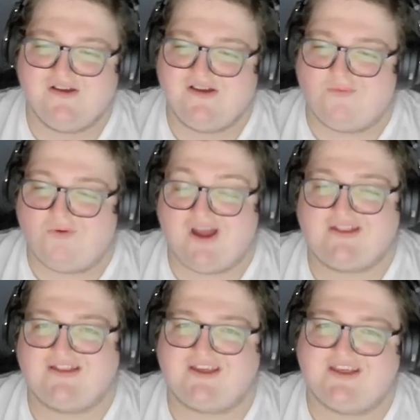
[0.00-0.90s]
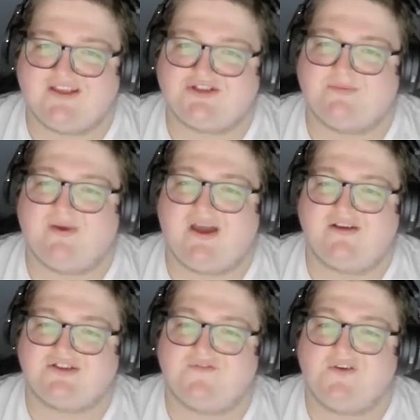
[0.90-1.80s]
why I think the Kings should buy
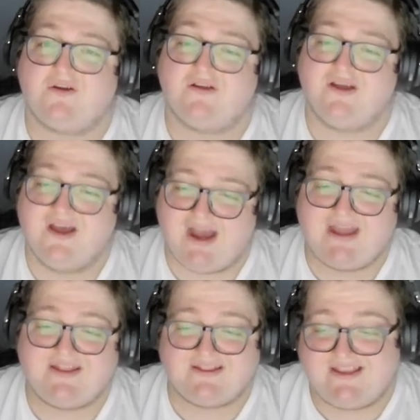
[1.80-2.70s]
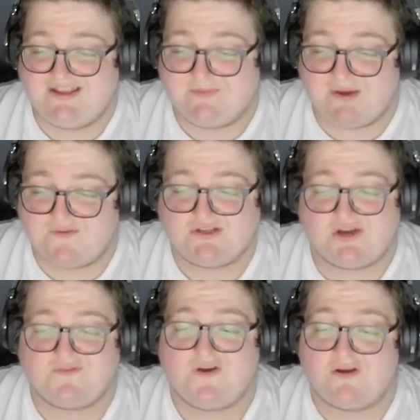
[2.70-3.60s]
out Jeff Carter. I think they need to buy out
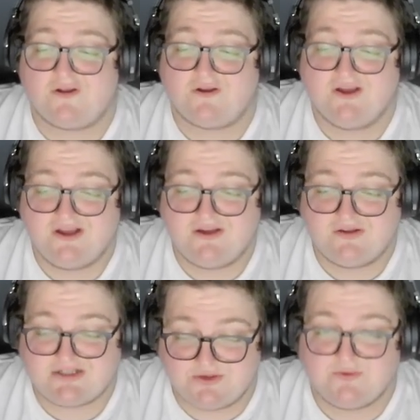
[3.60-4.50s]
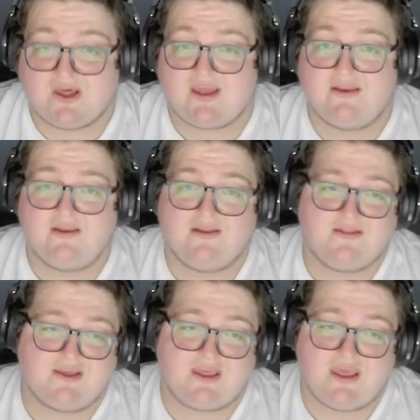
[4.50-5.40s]
Jeff Carter tonight.
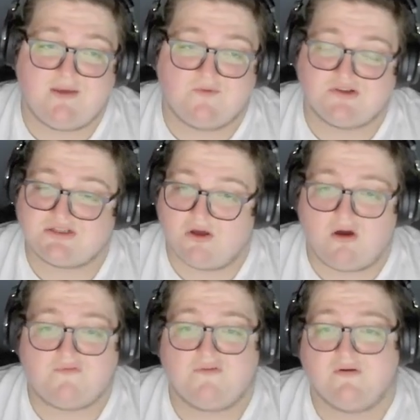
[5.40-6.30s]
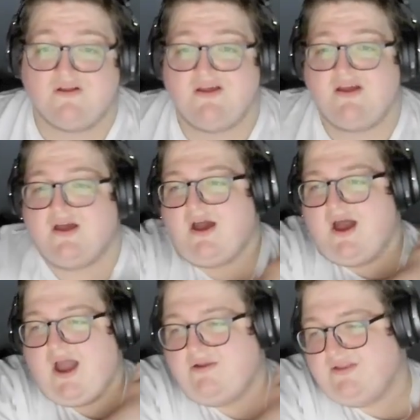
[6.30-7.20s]
The game was awful.
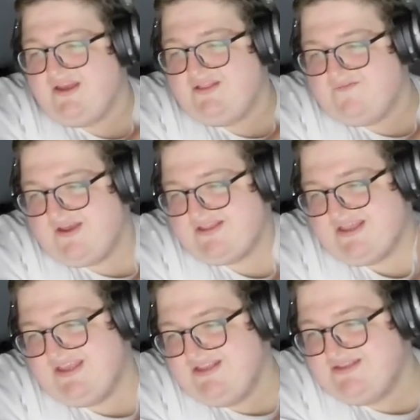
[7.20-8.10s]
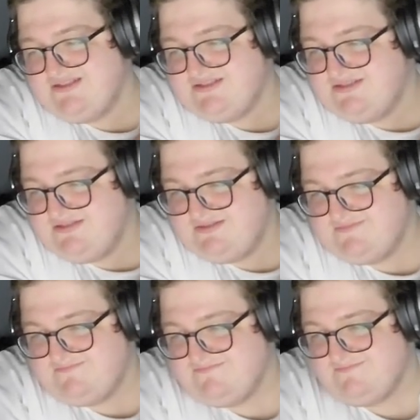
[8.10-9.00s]
I don't like the fact that he's
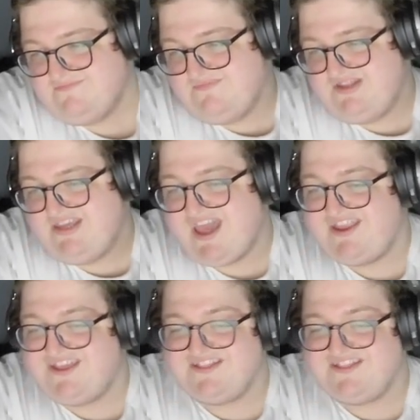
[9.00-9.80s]
getting